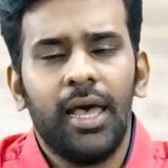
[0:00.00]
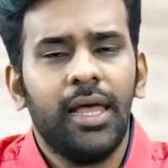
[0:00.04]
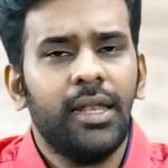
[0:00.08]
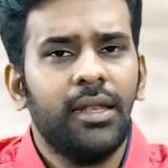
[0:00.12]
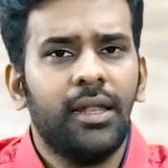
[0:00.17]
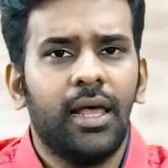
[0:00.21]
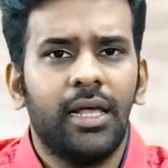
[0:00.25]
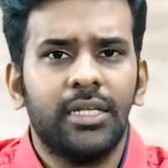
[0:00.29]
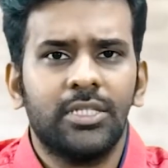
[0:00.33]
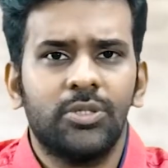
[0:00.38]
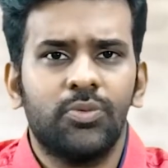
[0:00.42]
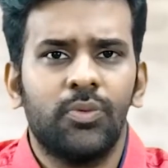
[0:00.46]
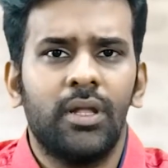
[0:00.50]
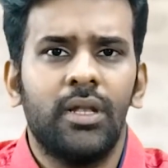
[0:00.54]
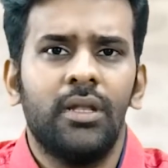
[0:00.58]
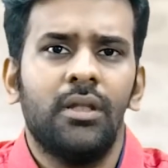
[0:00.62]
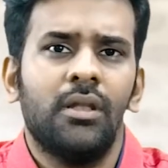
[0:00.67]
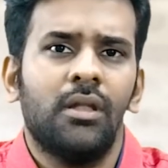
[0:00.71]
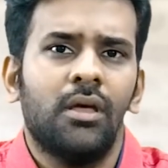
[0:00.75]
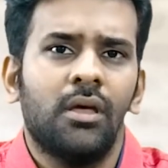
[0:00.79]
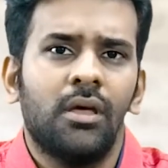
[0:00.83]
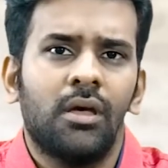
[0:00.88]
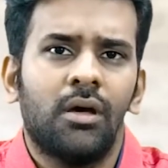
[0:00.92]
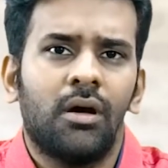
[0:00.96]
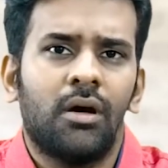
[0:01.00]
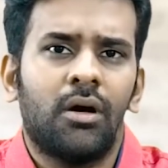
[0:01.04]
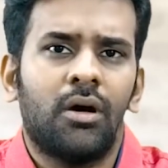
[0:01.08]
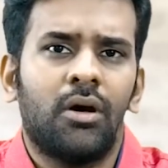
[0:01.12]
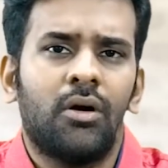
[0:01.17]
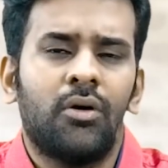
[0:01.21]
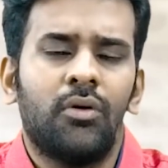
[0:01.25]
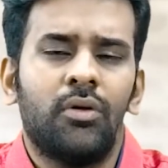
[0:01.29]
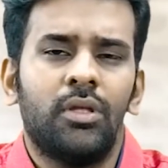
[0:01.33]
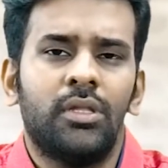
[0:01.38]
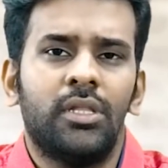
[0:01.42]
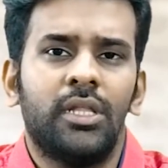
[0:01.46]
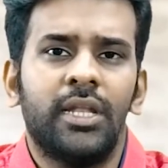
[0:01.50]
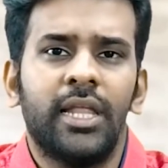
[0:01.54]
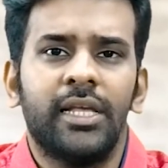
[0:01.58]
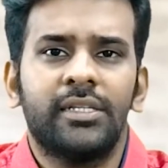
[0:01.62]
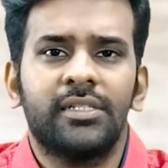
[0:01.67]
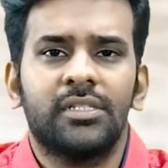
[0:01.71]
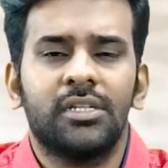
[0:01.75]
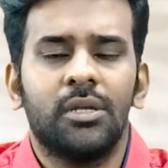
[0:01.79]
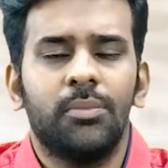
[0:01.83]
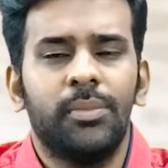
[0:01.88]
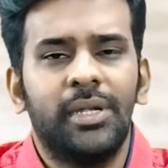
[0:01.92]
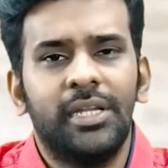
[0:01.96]
and as well uh, in the
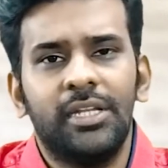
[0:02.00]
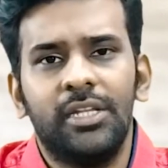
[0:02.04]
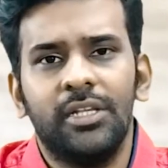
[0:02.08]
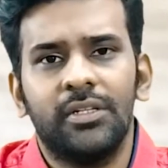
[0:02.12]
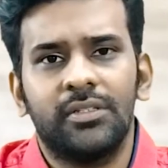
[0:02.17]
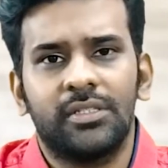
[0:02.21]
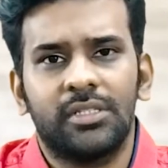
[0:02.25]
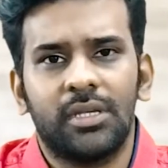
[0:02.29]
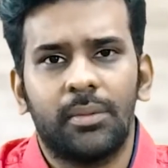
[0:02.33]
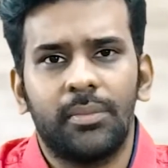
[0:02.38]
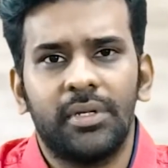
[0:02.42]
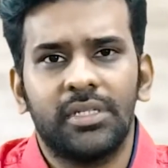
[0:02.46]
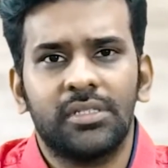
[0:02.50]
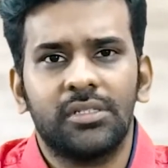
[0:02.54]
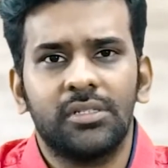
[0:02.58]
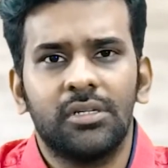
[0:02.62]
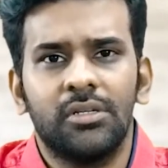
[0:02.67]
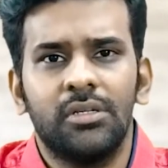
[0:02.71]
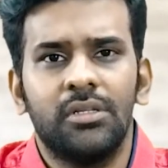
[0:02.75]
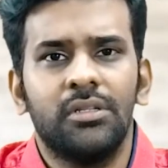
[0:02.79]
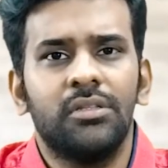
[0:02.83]
next immediate semester